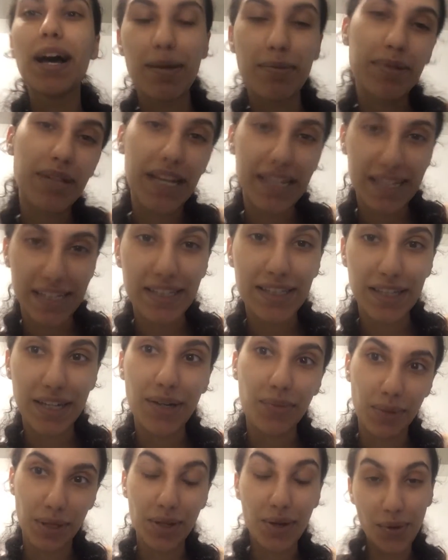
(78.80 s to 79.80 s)
I'm saying he's
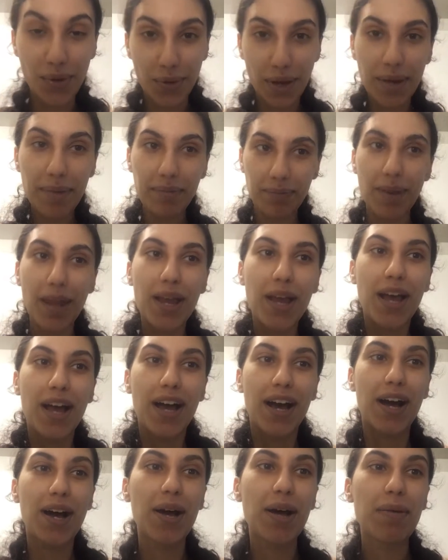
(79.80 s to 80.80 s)
gonna win, okay?
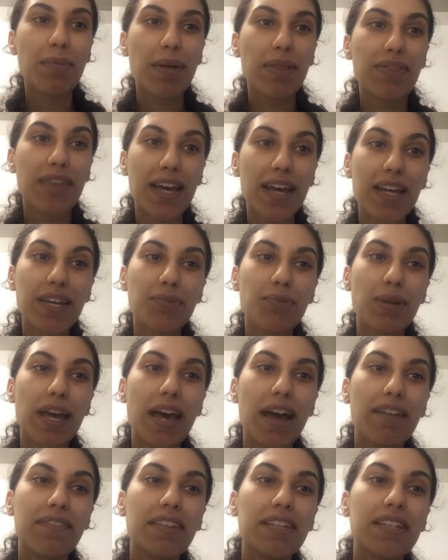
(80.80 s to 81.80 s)
Um, then
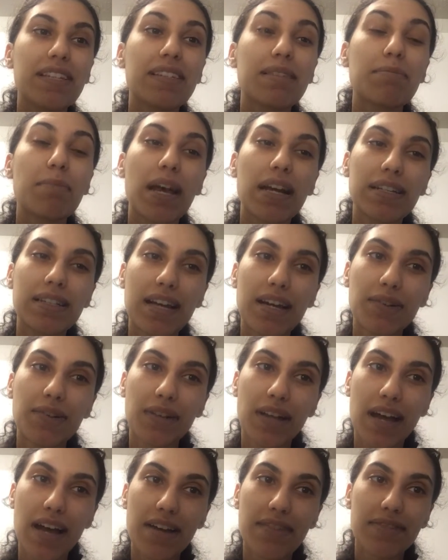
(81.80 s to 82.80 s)
we have the
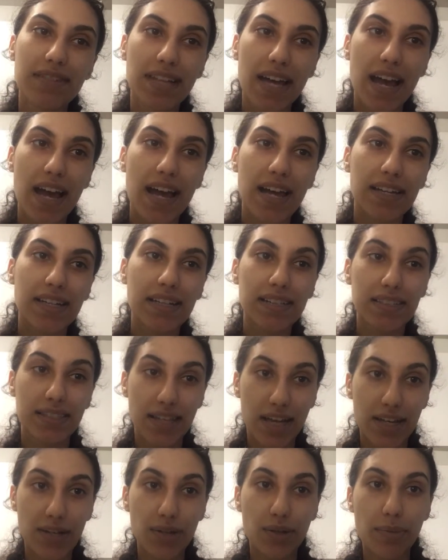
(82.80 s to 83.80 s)
SmackDown Live Tag
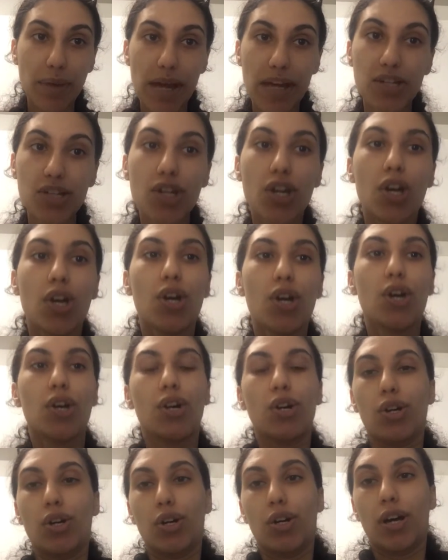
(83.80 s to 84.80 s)
Title Match.
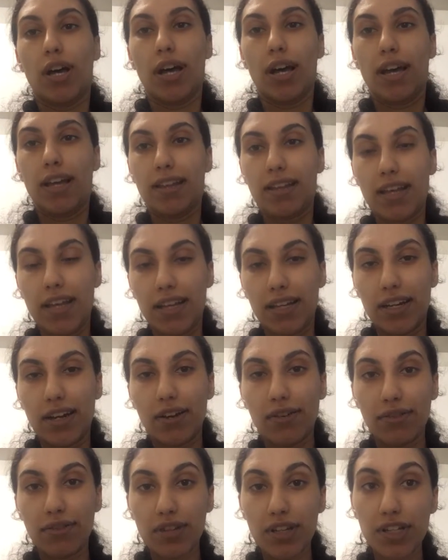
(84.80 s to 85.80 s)
And
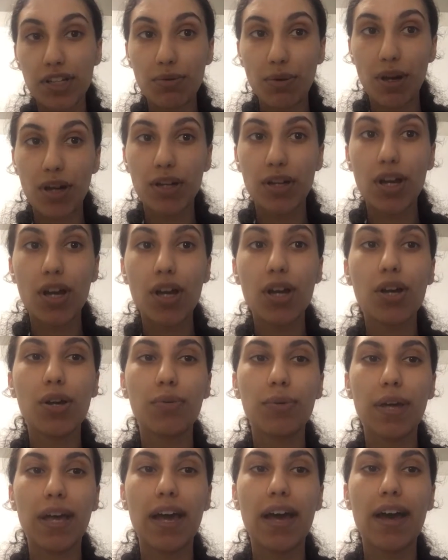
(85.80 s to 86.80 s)
then for this one,
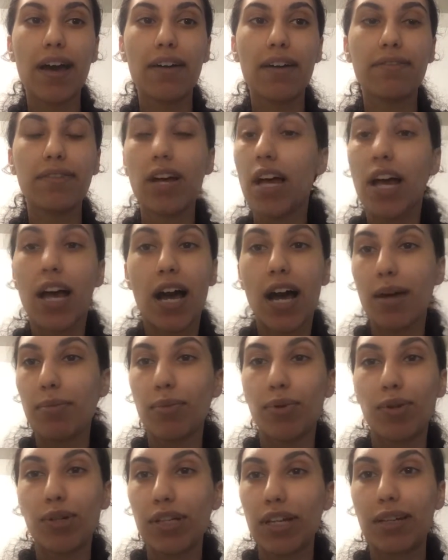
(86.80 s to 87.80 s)
we have,
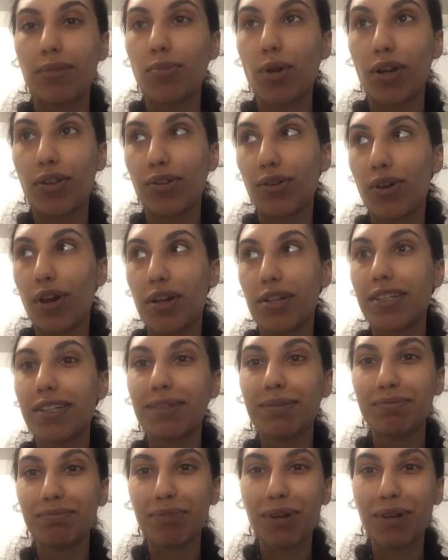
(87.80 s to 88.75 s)
I'm already out of breath, you guys.